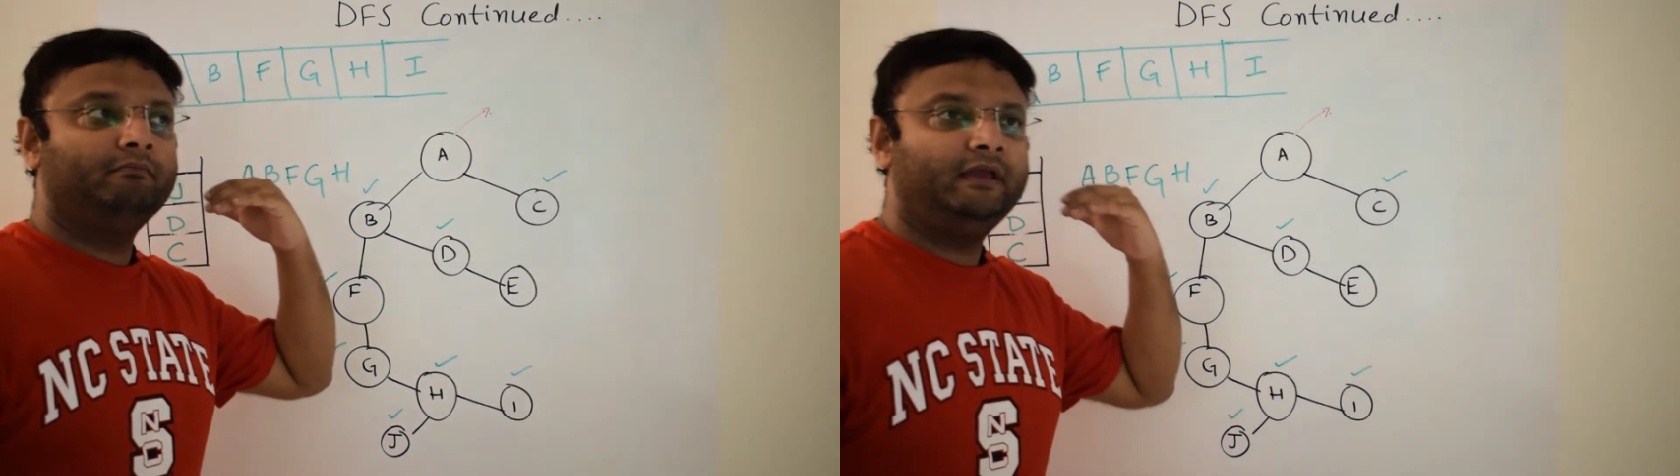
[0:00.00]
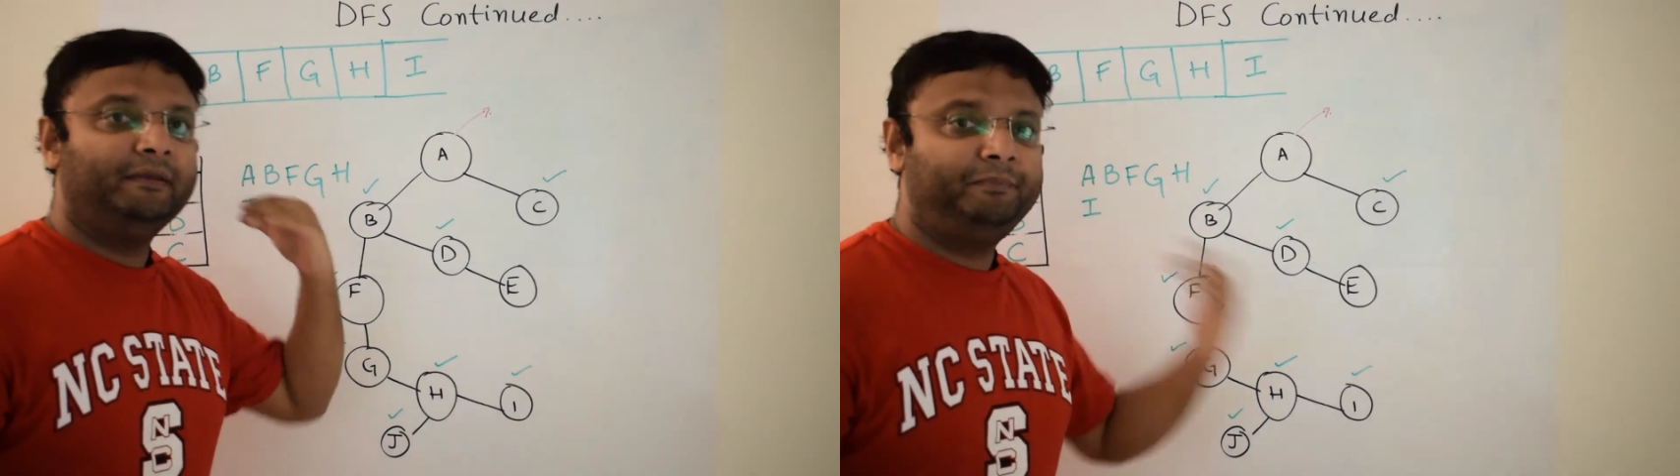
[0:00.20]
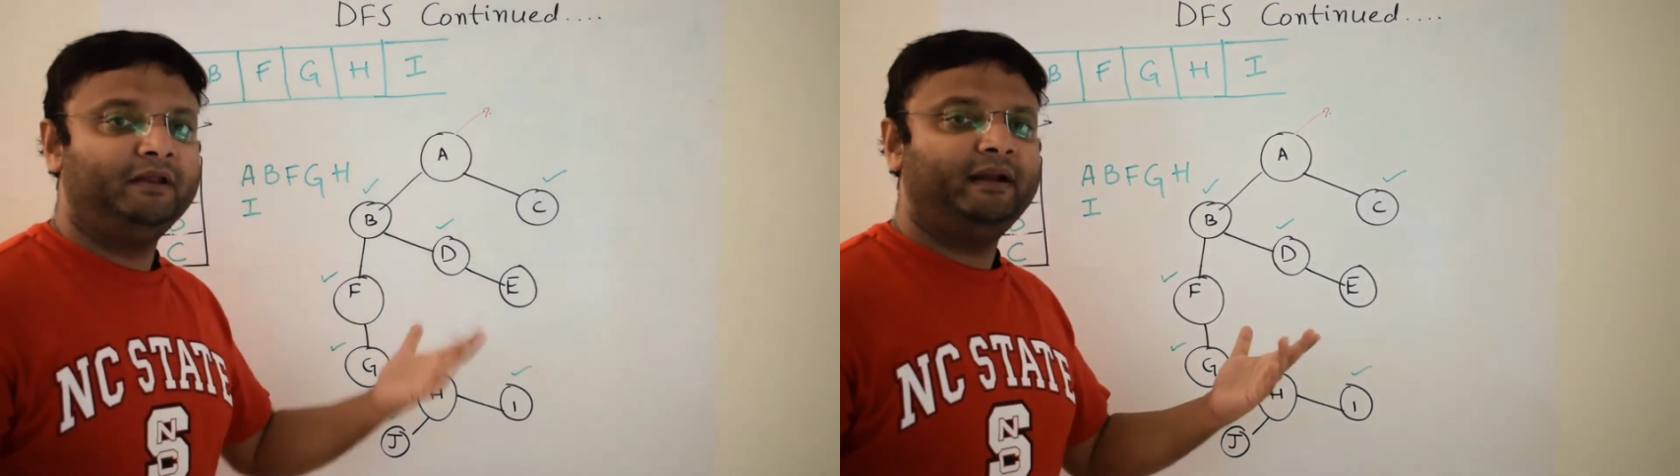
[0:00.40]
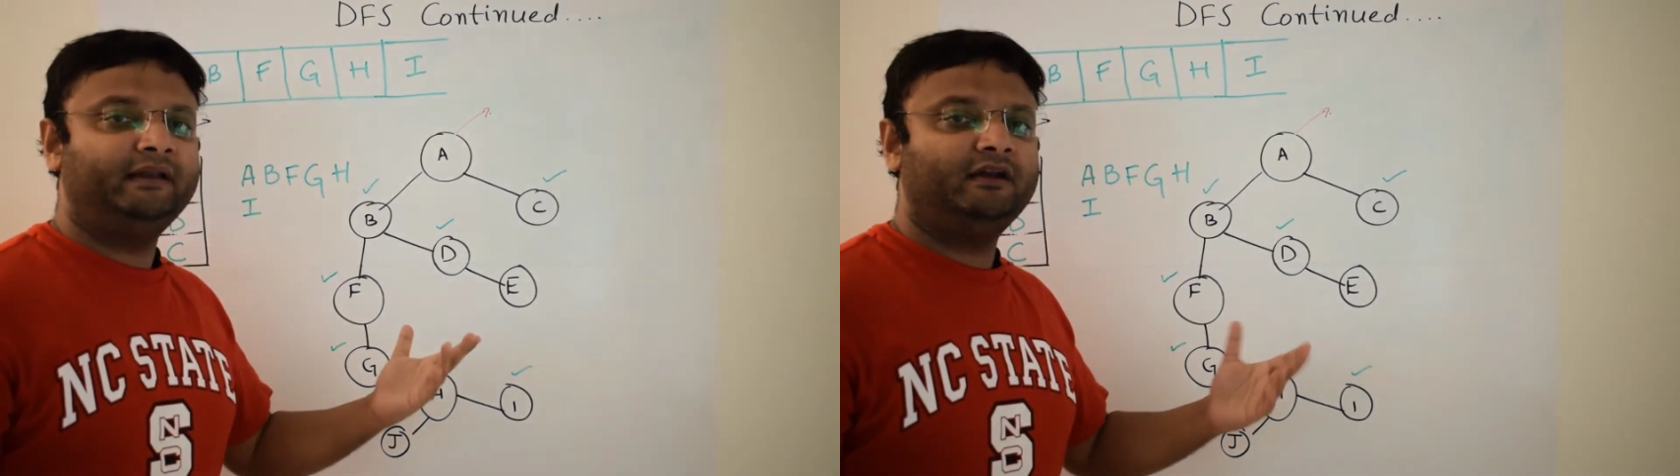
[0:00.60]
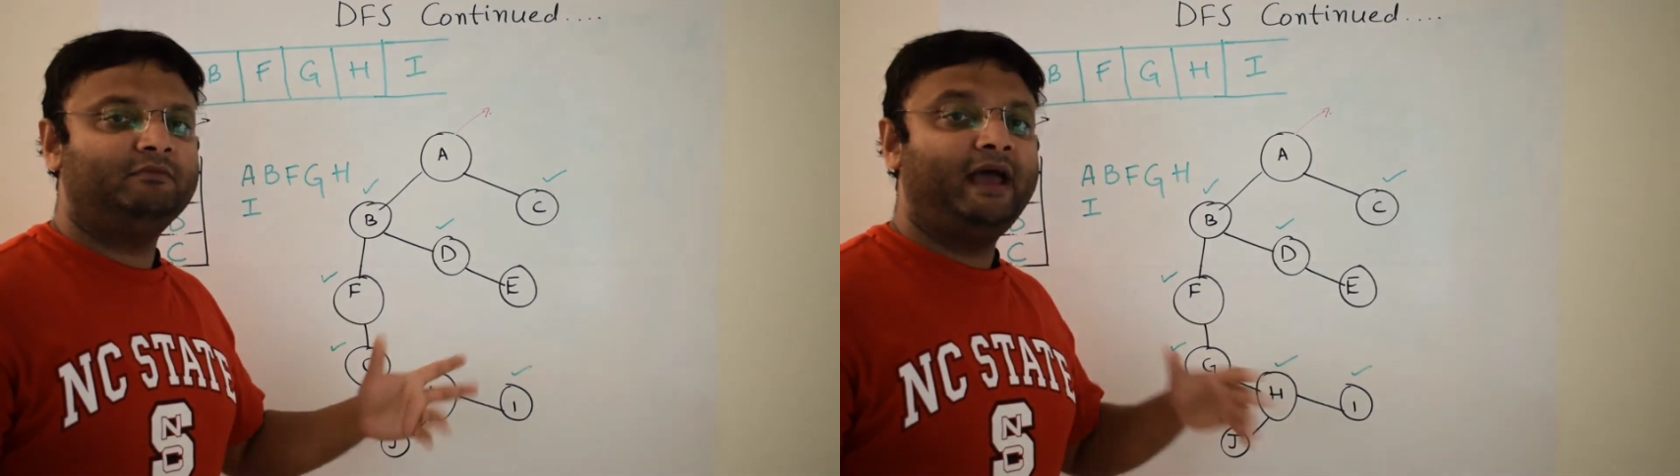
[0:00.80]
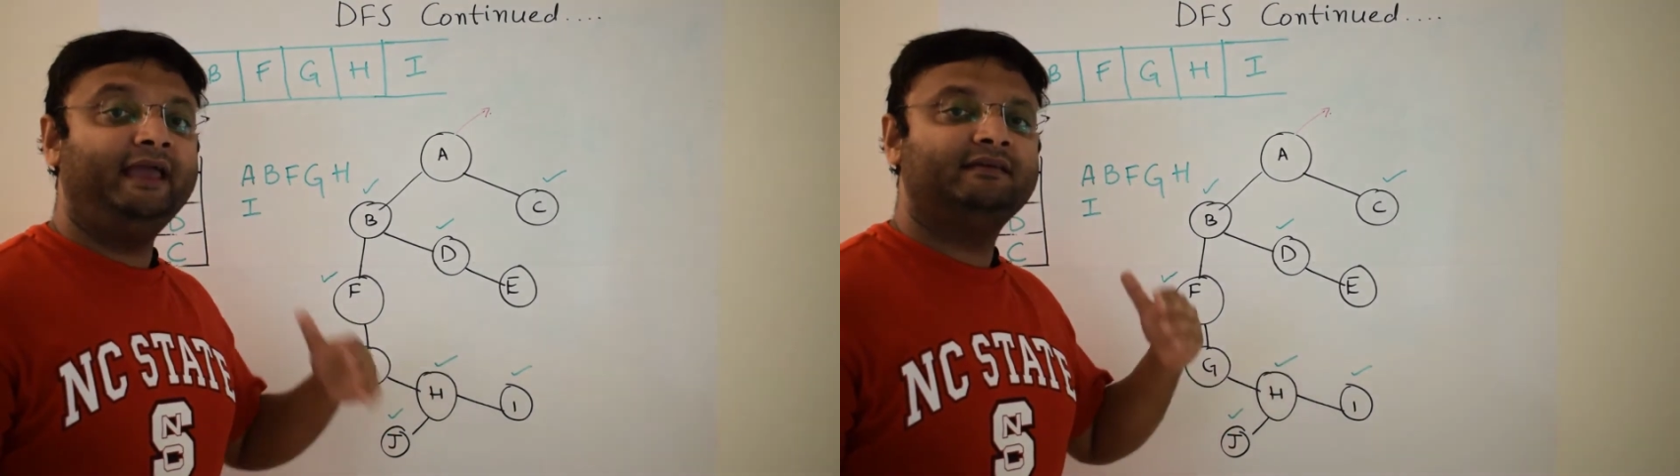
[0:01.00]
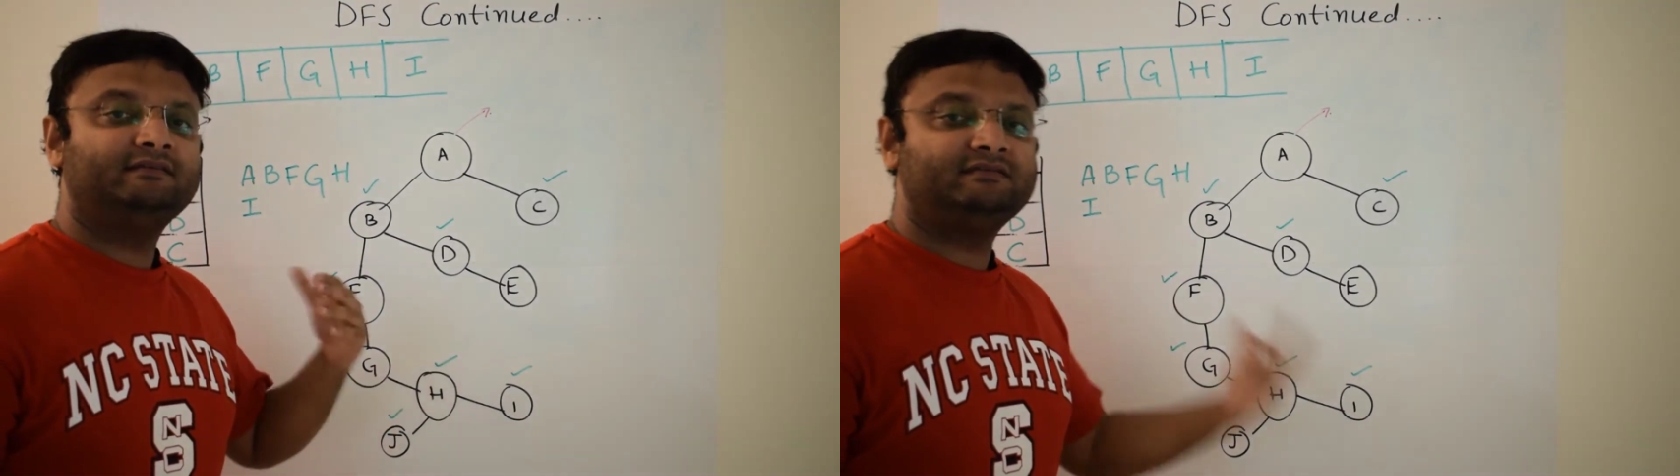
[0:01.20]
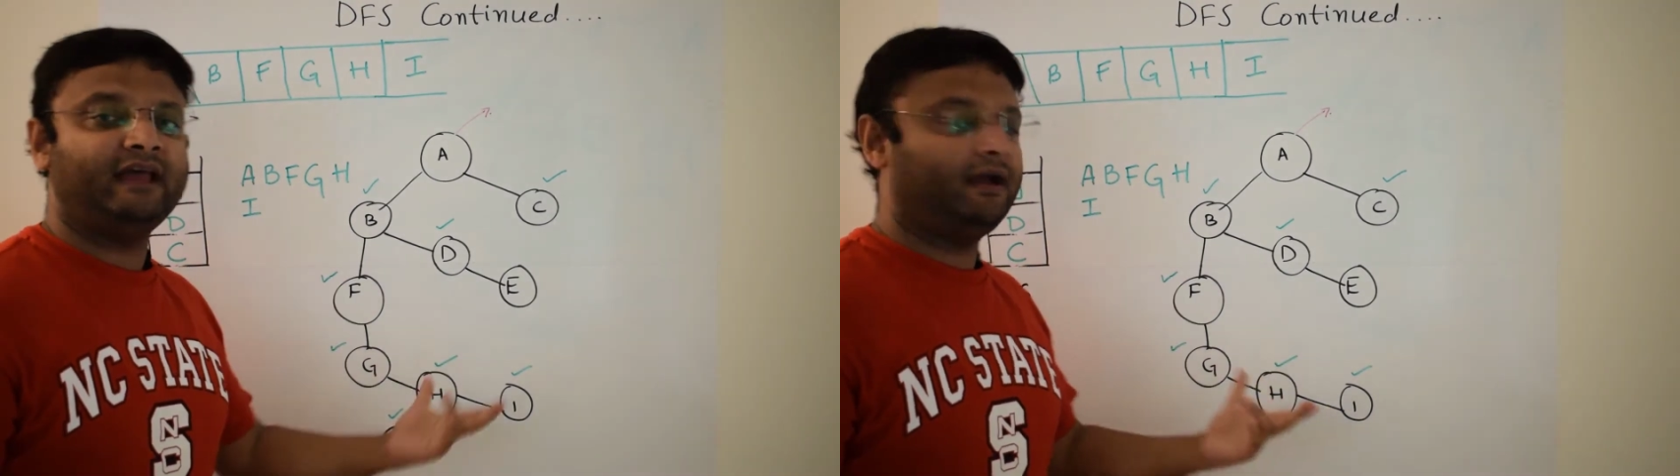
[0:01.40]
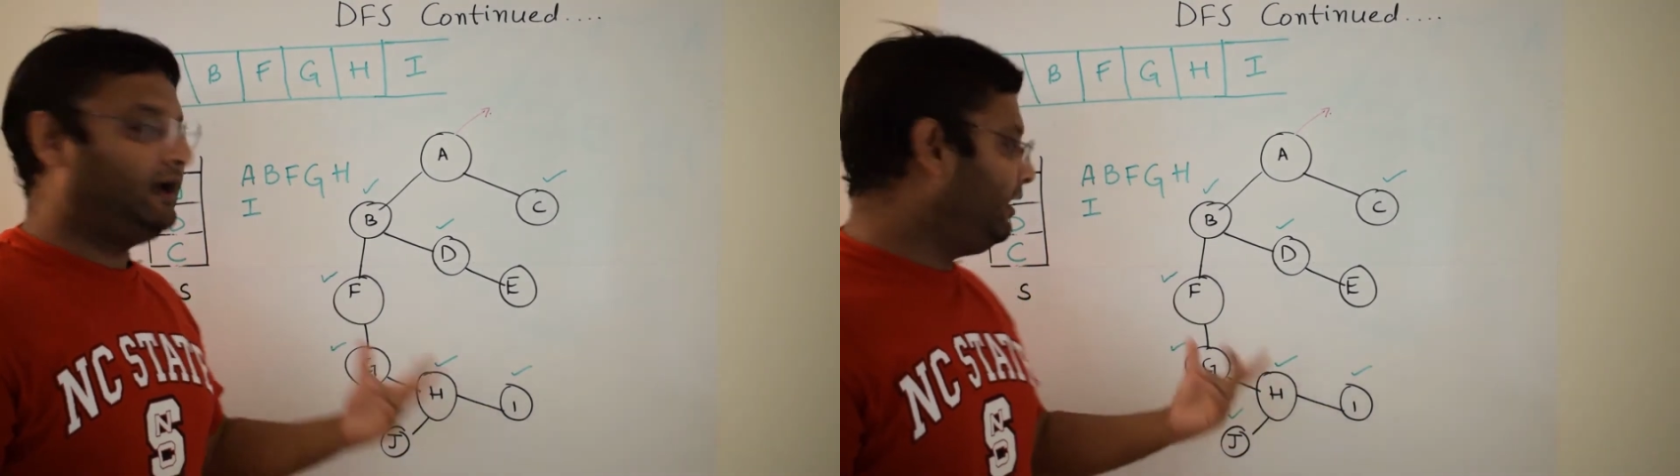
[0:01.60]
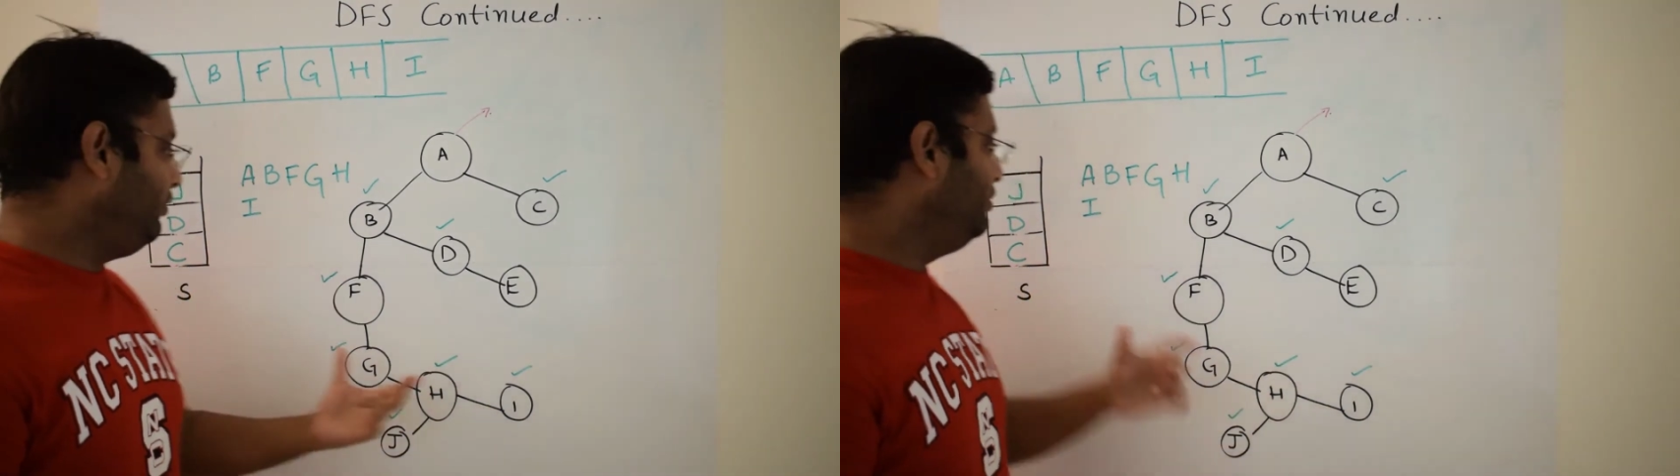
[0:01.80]
implemented by stack.
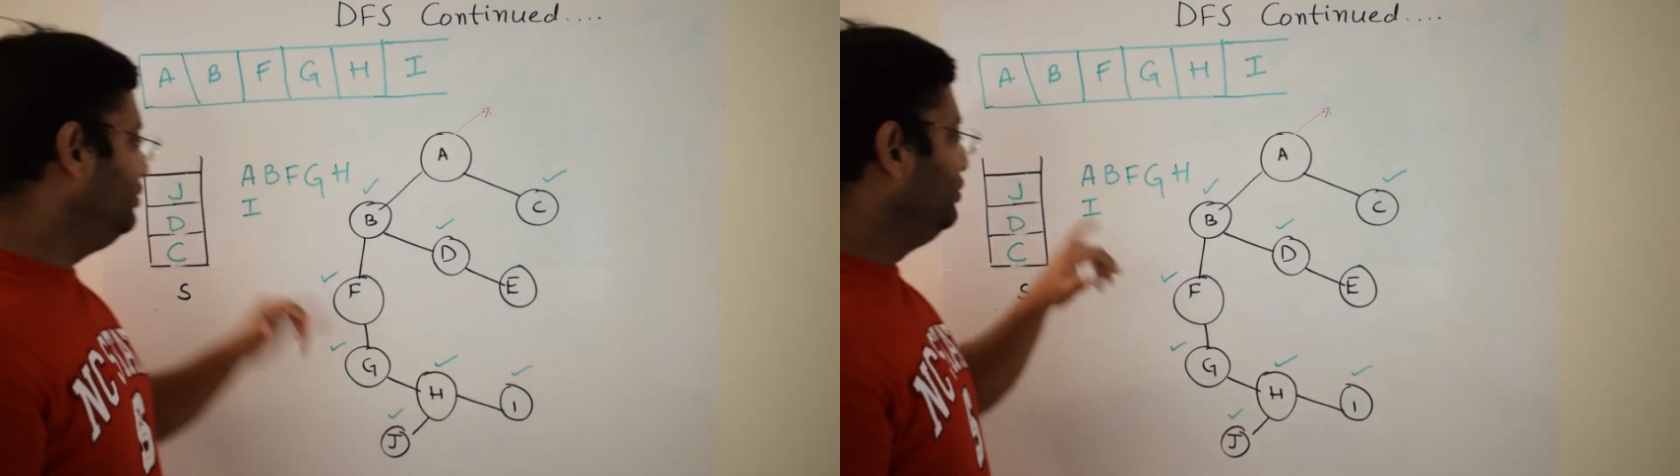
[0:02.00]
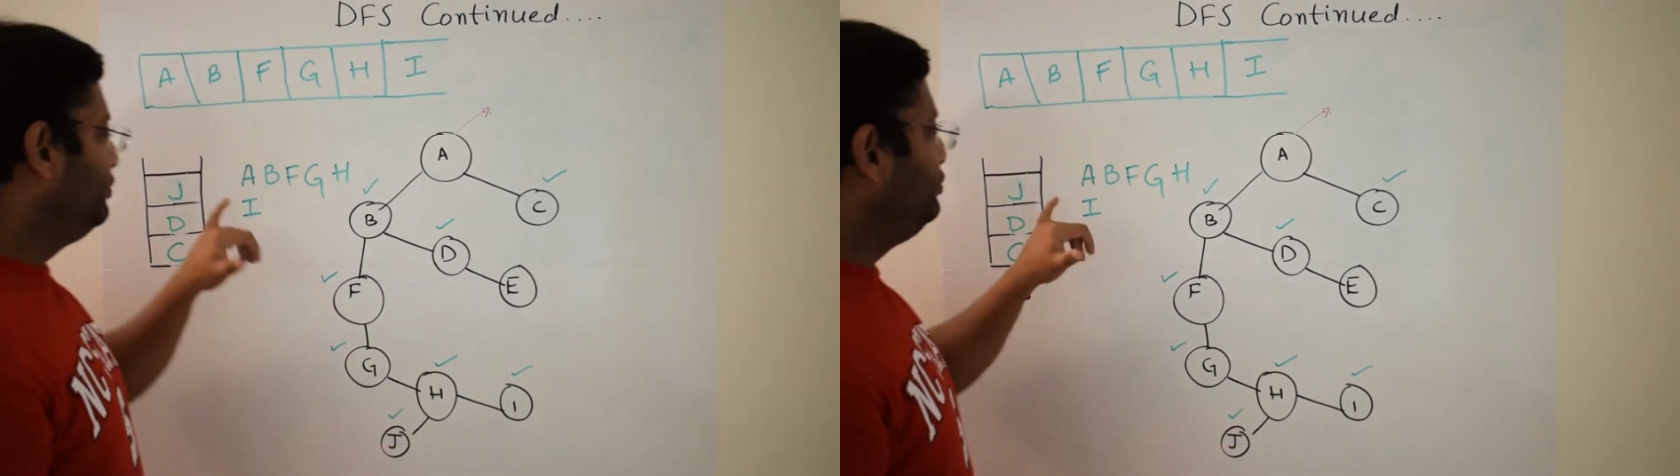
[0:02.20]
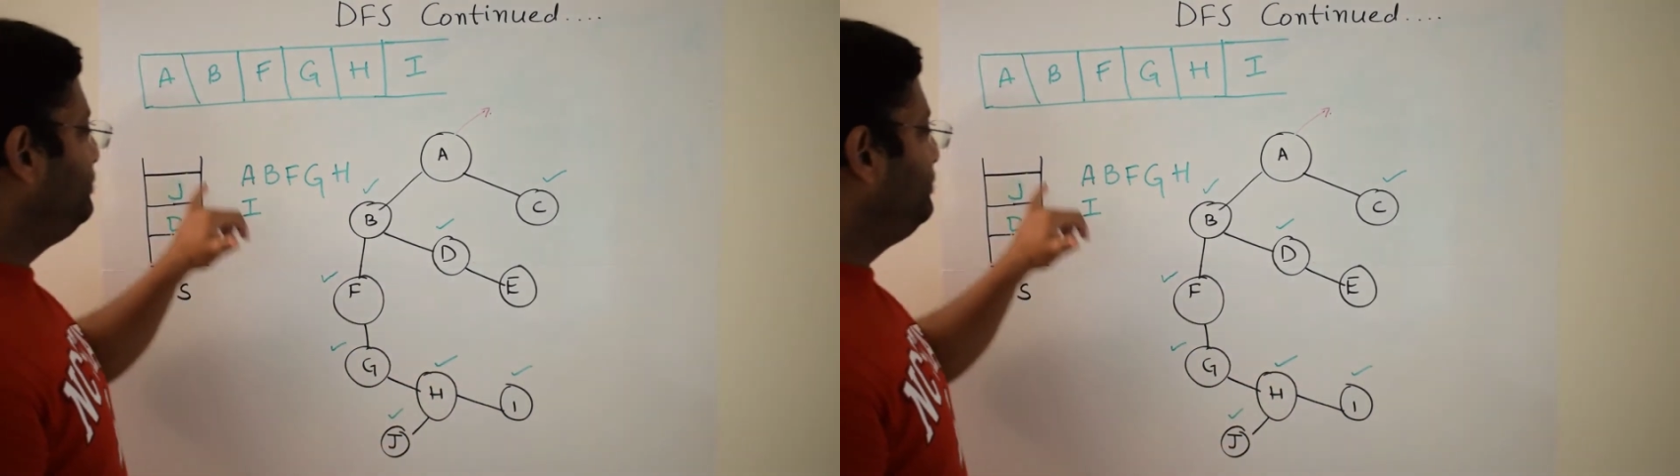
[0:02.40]
How? You